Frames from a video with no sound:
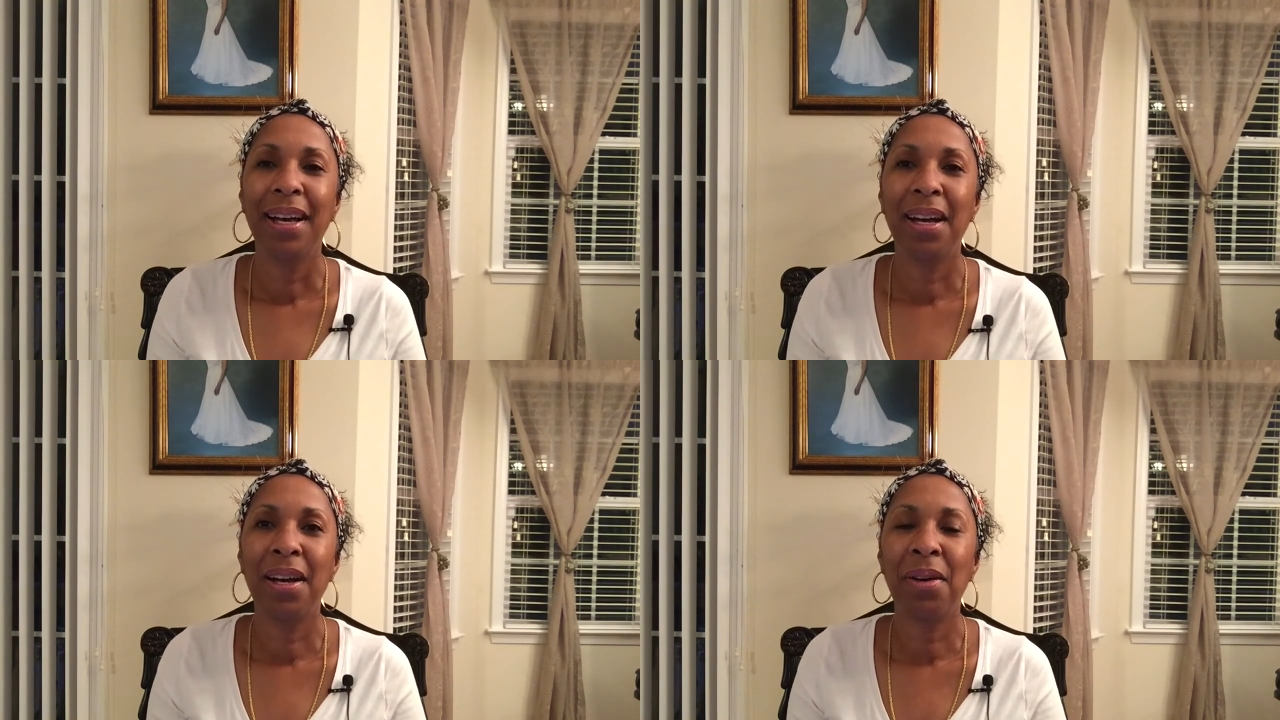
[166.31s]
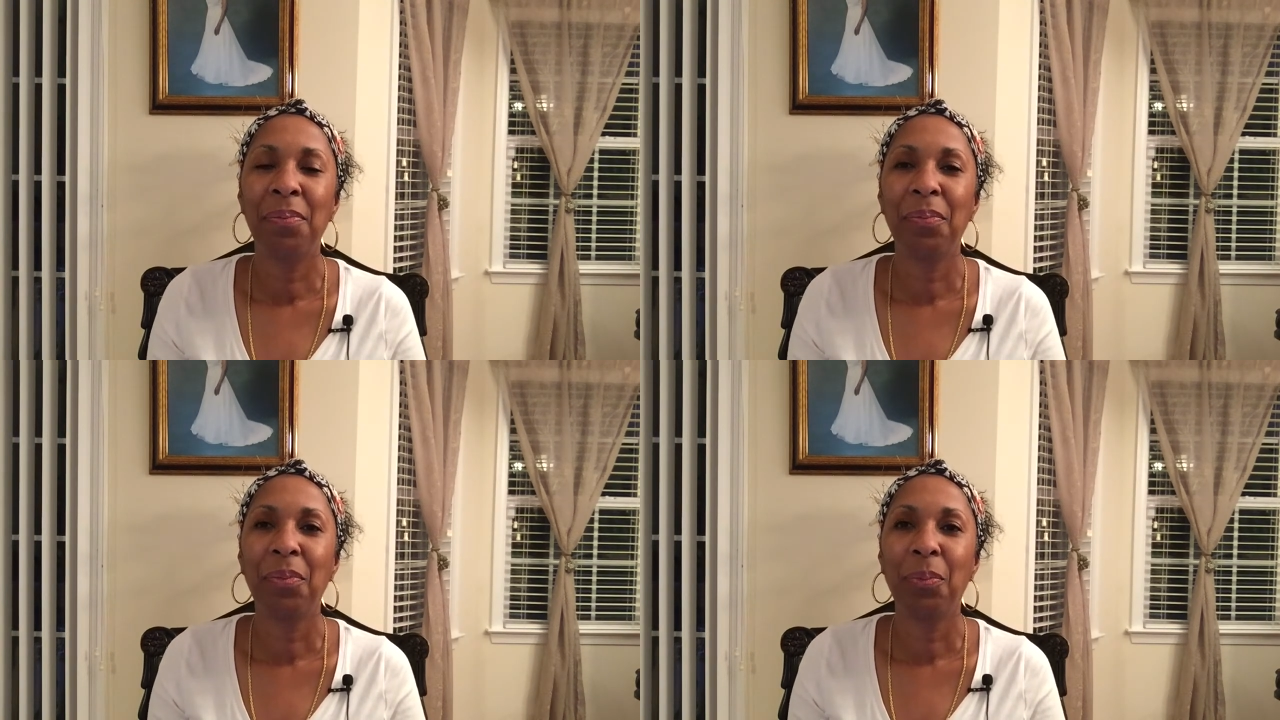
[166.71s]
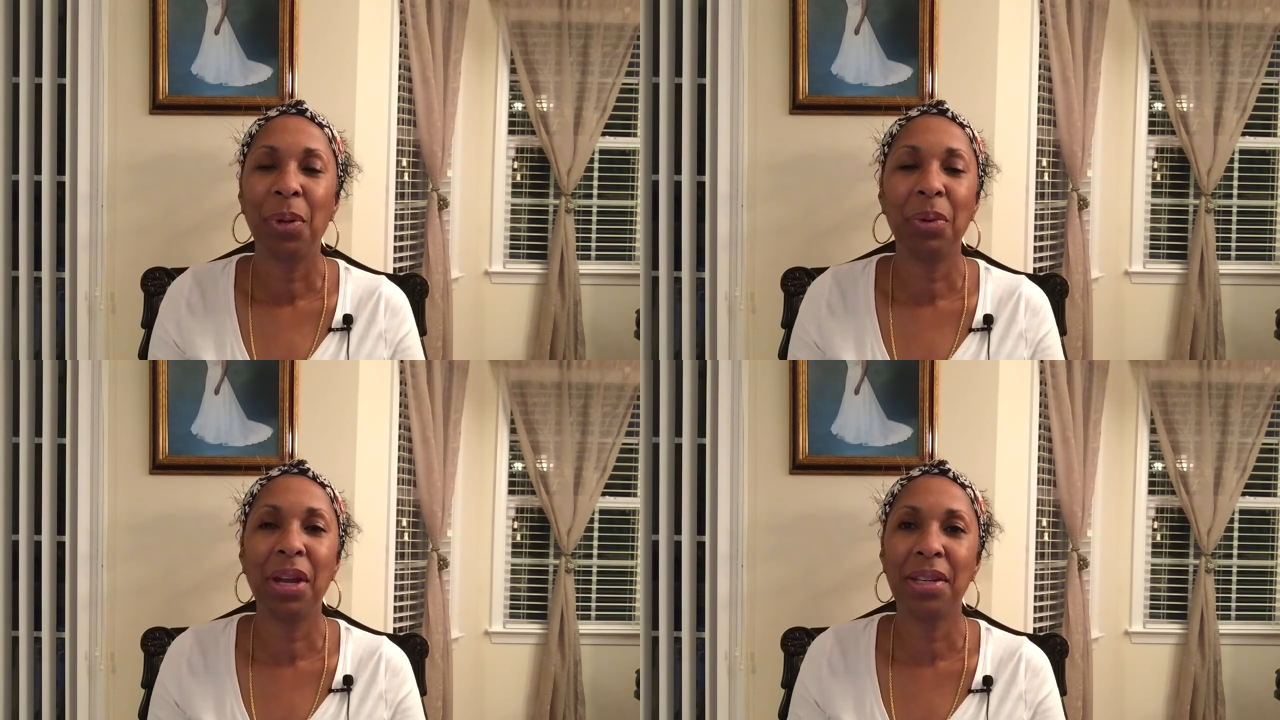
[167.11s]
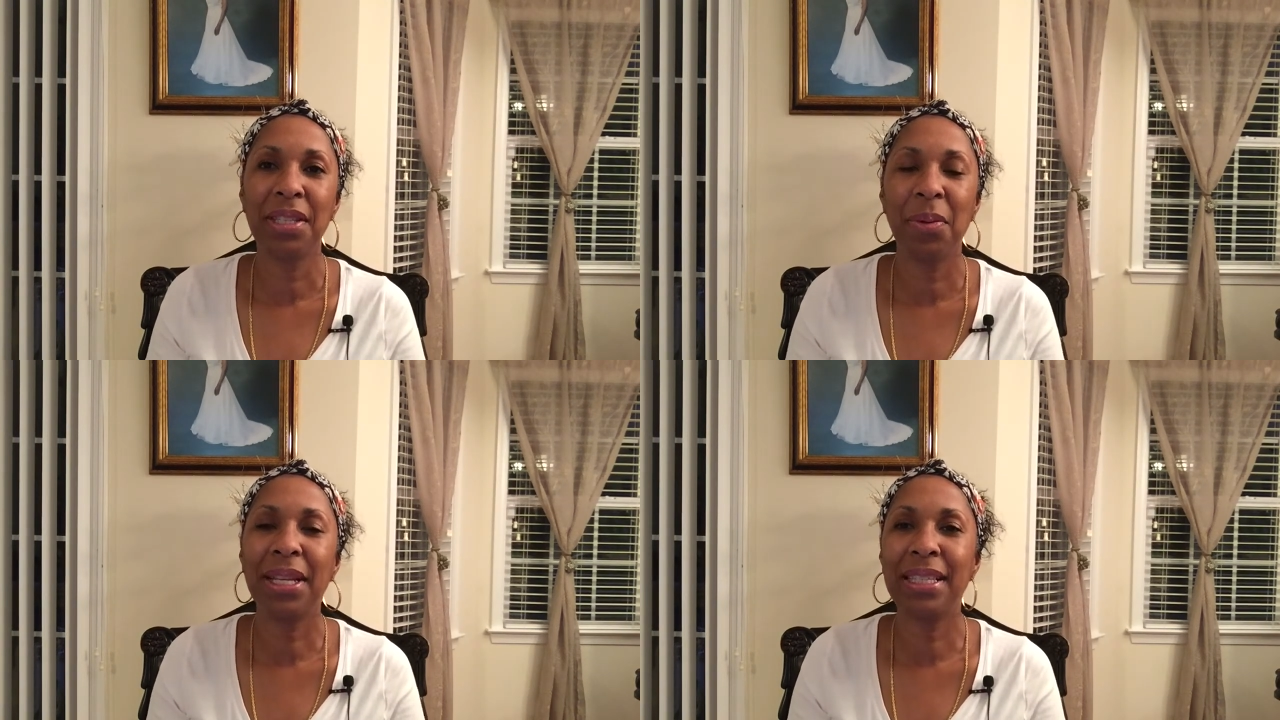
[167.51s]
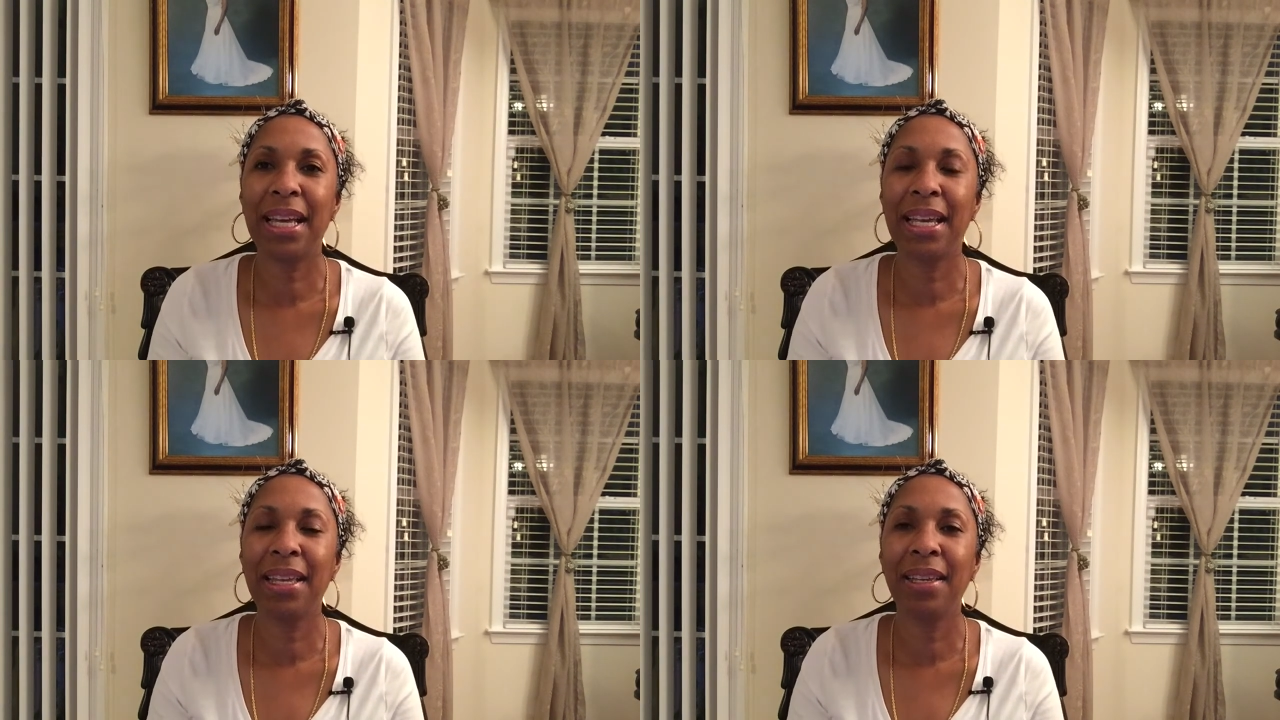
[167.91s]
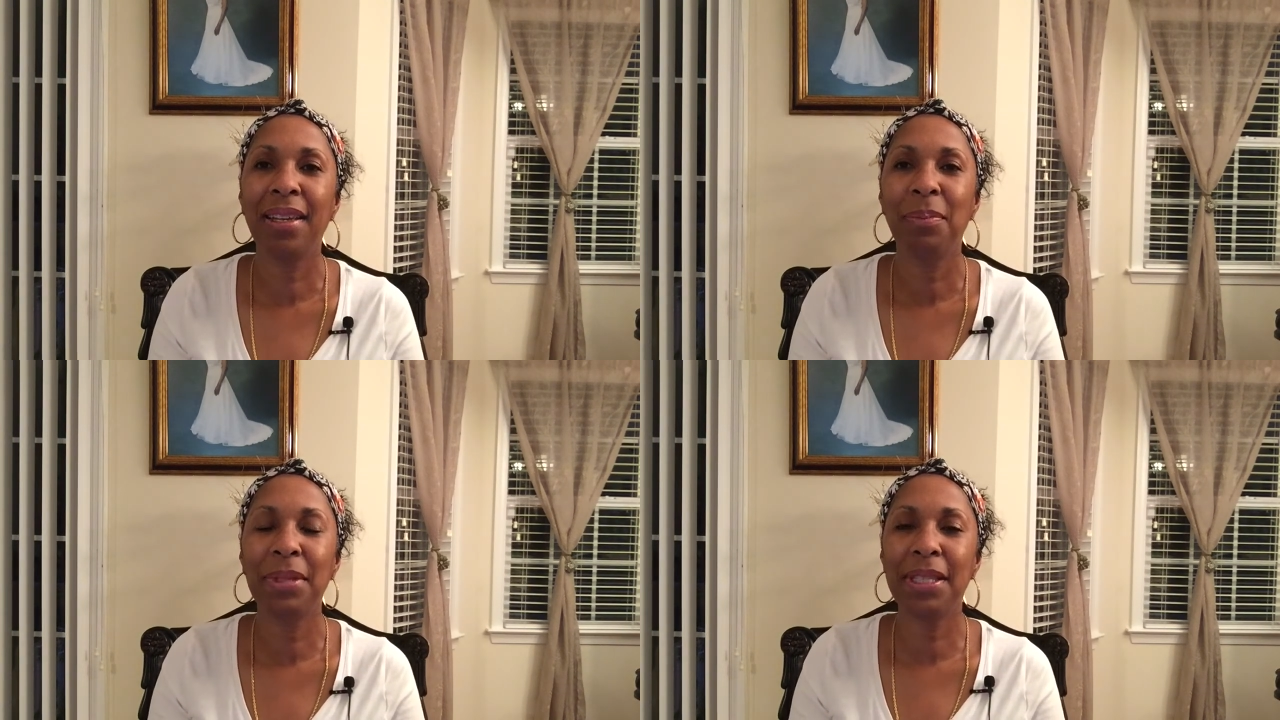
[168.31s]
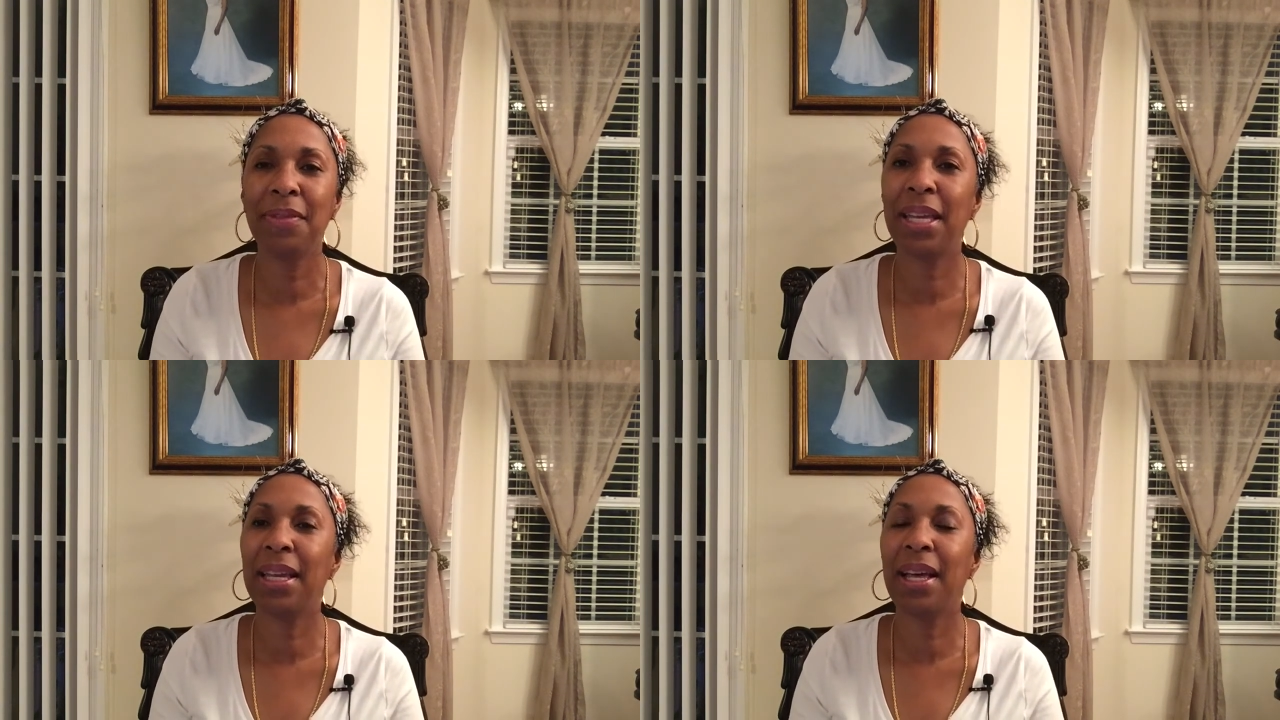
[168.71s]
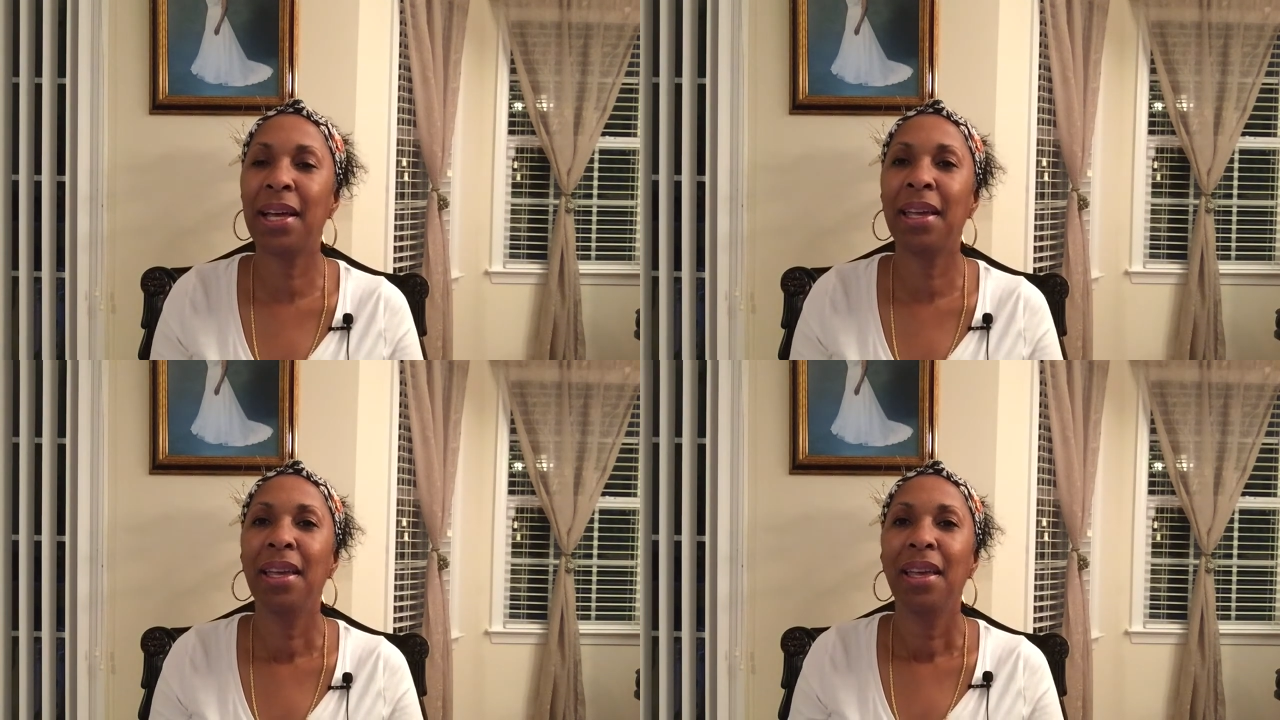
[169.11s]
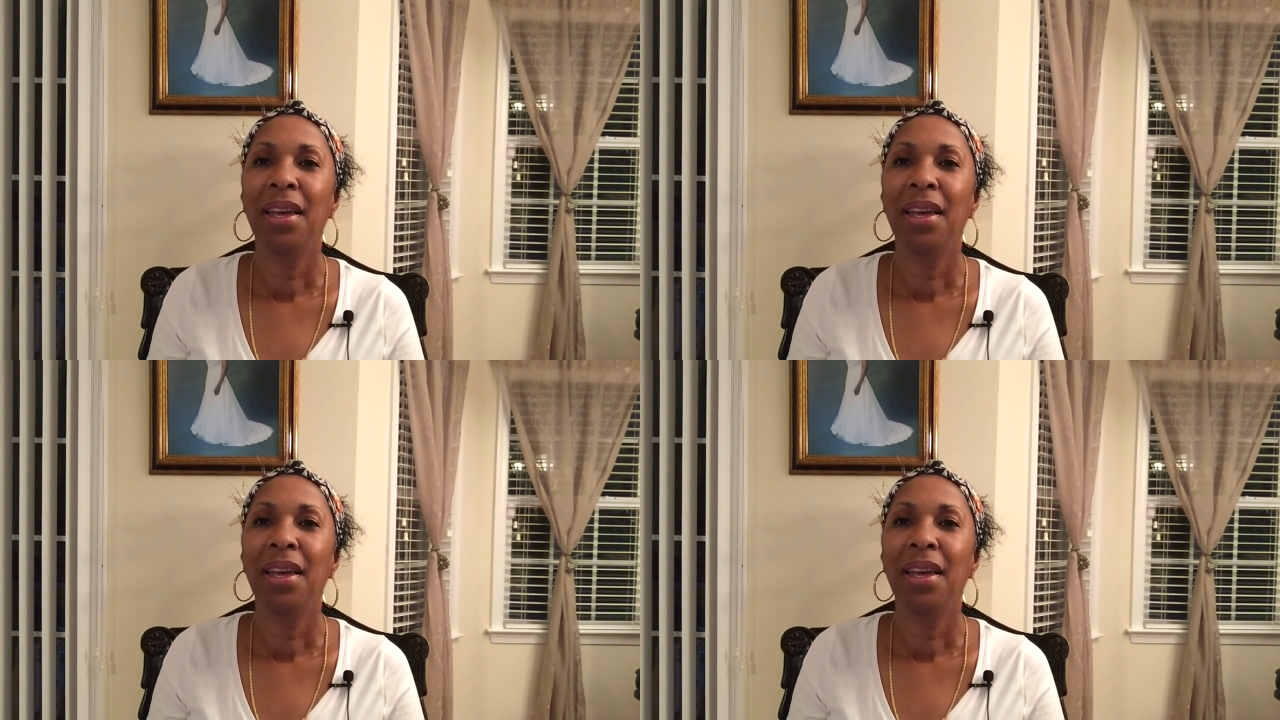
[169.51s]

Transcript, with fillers: Um, but we are so excited, Missus V and I,